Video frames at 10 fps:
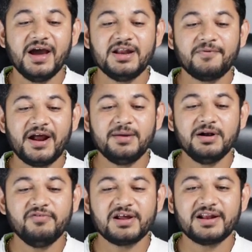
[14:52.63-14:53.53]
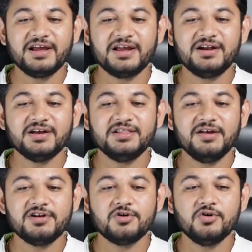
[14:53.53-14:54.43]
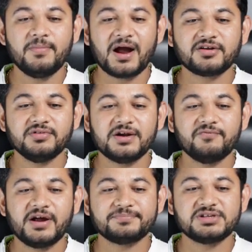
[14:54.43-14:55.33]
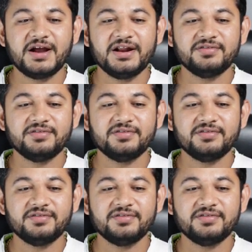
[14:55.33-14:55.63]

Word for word: and if anybody will click it, they will go back to that website,